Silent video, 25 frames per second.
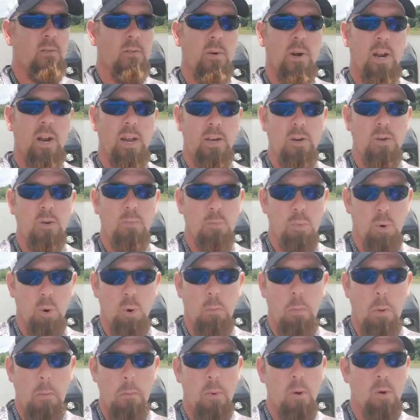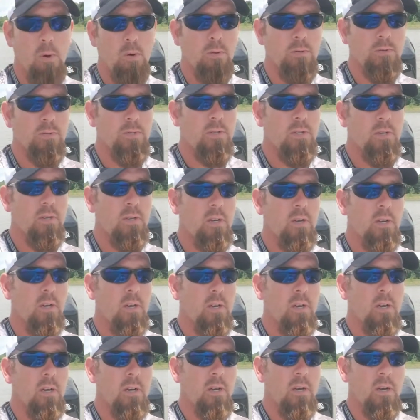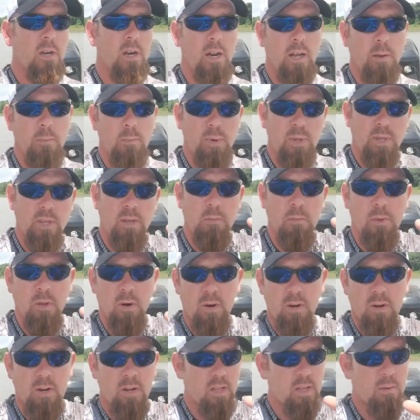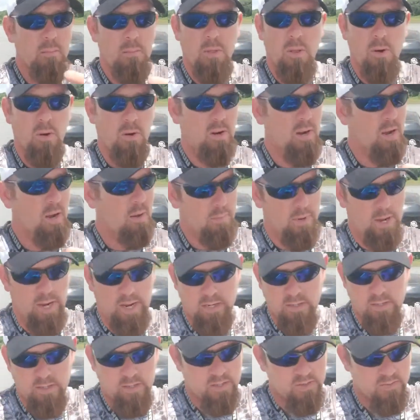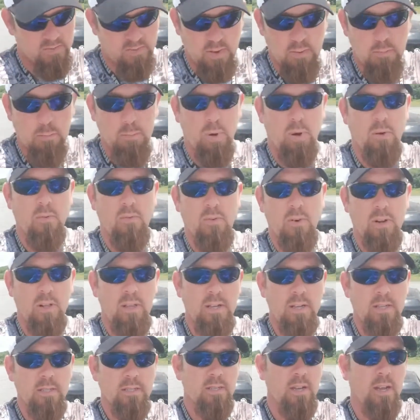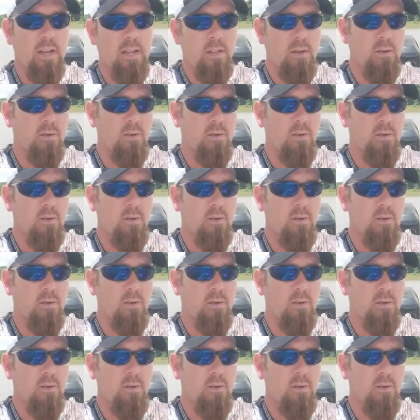when I do pour my molds. And I put them little cupcakes just fit perfectly inside